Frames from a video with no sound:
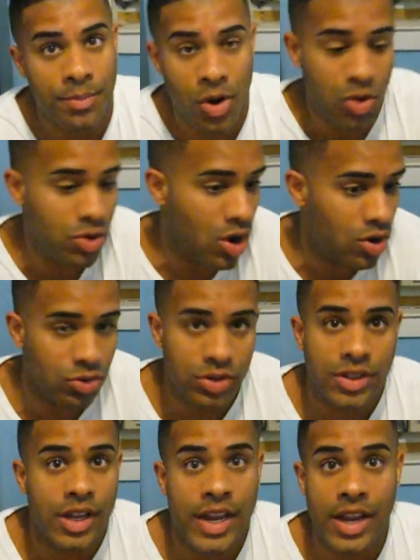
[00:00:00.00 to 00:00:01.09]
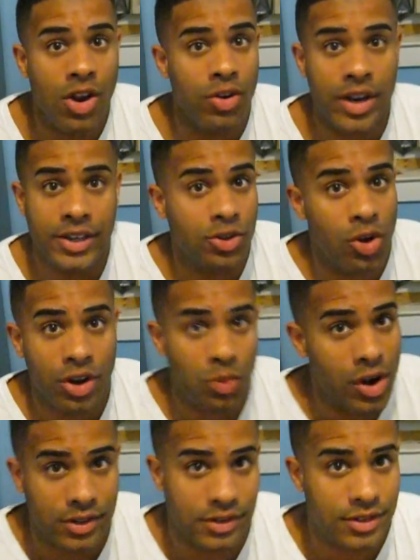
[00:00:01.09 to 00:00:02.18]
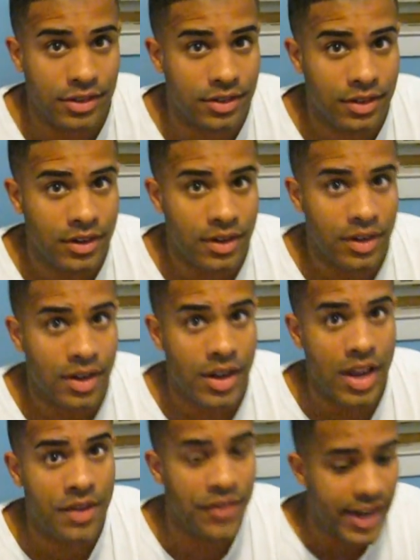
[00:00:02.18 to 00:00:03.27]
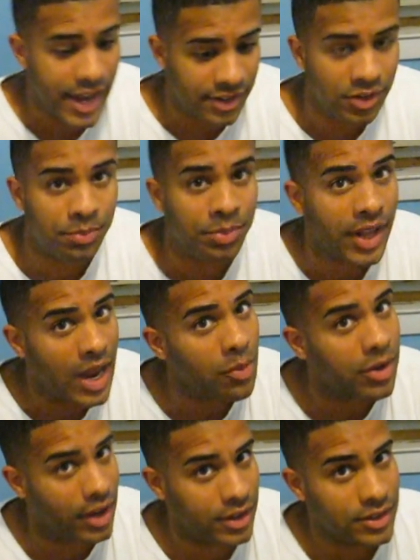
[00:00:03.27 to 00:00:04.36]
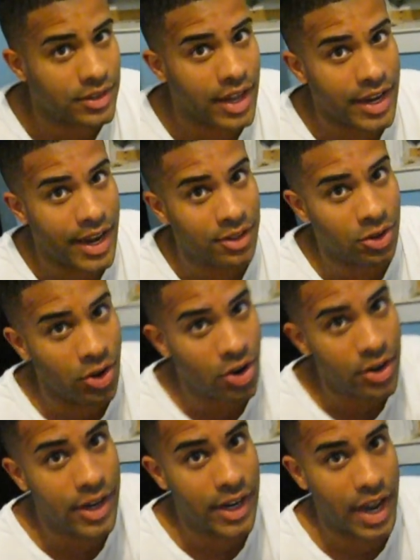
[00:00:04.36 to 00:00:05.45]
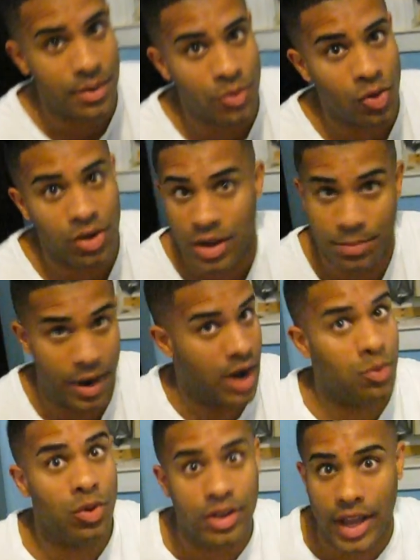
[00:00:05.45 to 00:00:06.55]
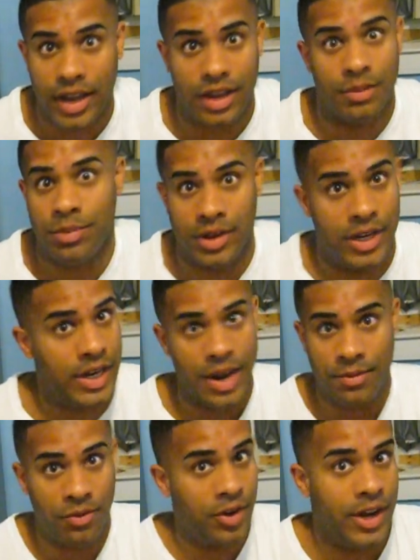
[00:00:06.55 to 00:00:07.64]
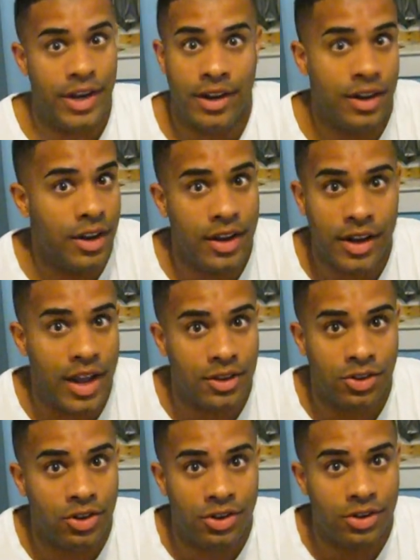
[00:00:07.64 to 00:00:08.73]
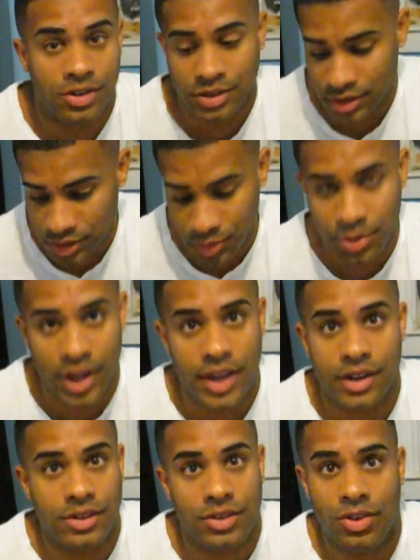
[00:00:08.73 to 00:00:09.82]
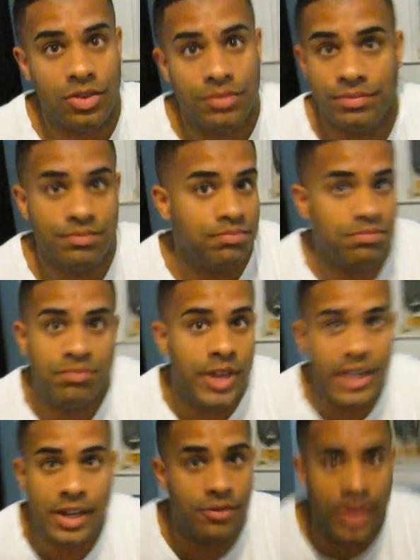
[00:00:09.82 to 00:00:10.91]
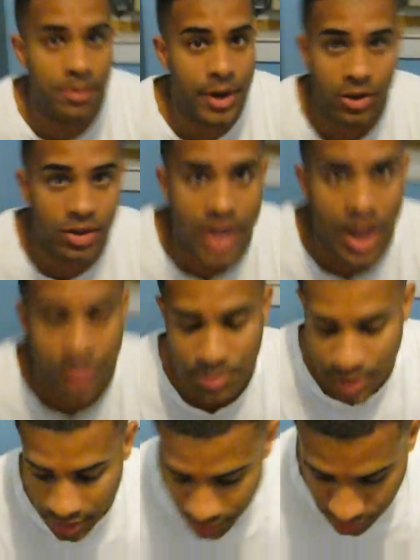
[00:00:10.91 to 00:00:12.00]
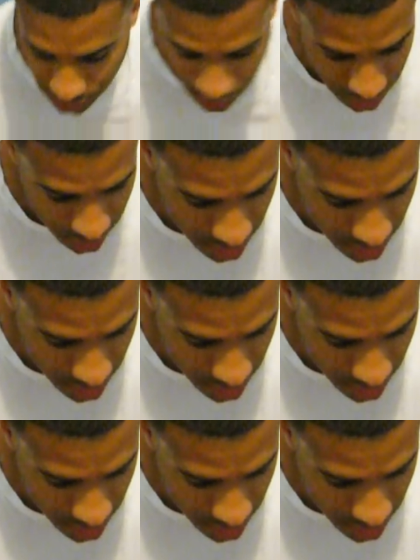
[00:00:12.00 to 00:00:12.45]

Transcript: But who knows? He only saw it once. If he gets to play with us and get to learn the game more, he probably would like it, but he never really got to learn to play it, so he didn't really make no comment about it, so.